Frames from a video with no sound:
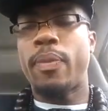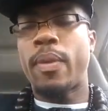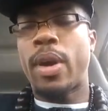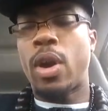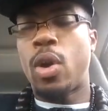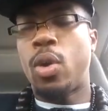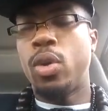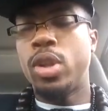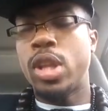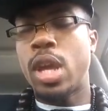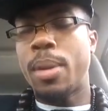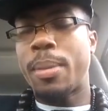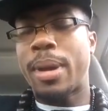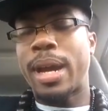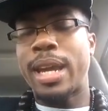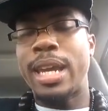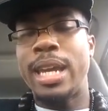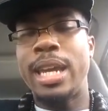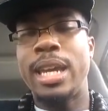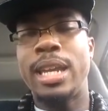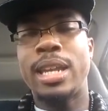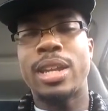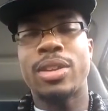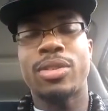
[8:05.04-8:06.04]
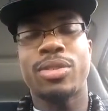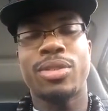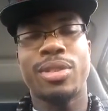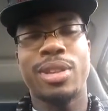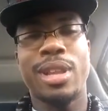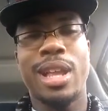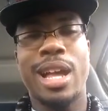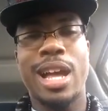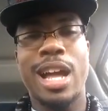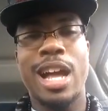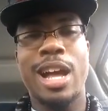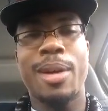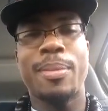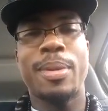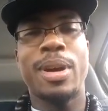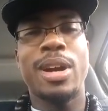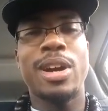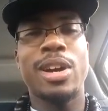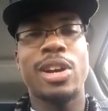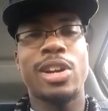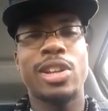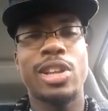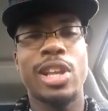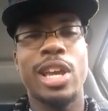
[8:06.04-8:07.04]
not only am I eating a slob,
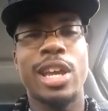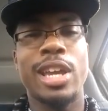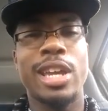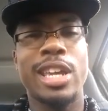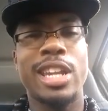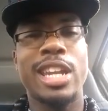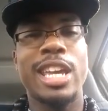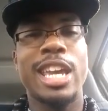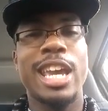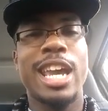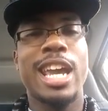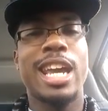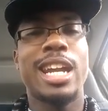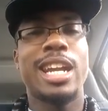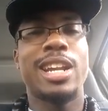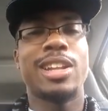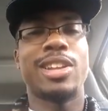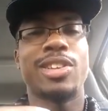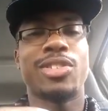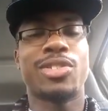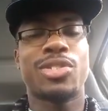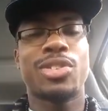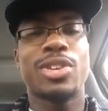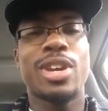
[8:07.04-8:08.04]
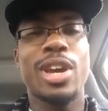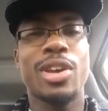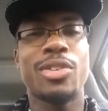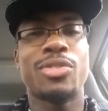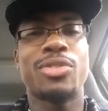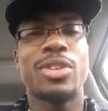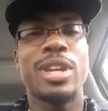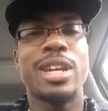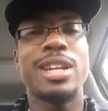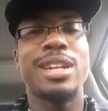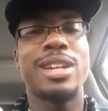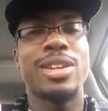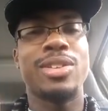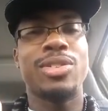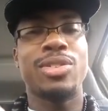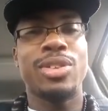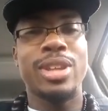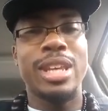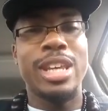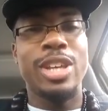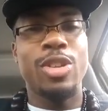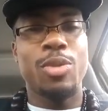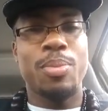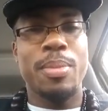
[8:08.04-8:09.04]
a glutton, and a disgusting
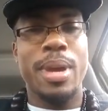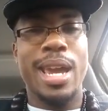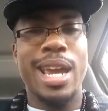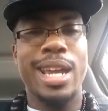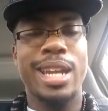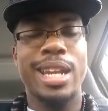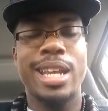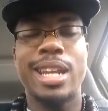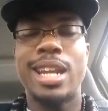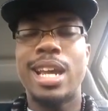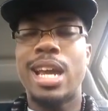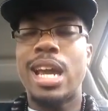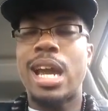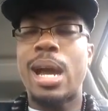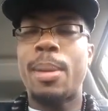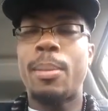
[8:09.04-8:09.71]
disease magnet,